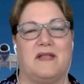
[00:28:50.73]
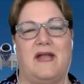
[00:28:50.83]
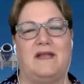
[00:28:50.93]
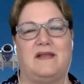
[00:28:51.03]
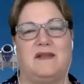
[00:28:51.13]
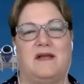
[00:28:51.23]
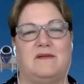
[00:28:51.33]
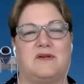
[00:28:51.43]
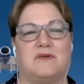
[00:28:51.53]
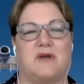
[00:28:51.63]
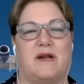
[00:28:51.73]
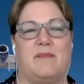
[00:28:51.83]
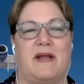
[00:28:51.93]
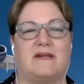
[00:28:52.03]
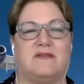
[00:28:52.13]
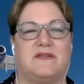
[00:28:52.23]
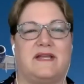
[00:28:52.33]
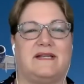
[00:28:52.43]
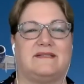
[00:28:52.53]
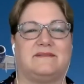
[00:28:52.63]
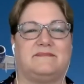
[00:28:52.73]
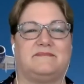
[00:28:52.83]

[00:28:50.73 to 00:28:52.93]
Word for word: and, and don't try to pack two things.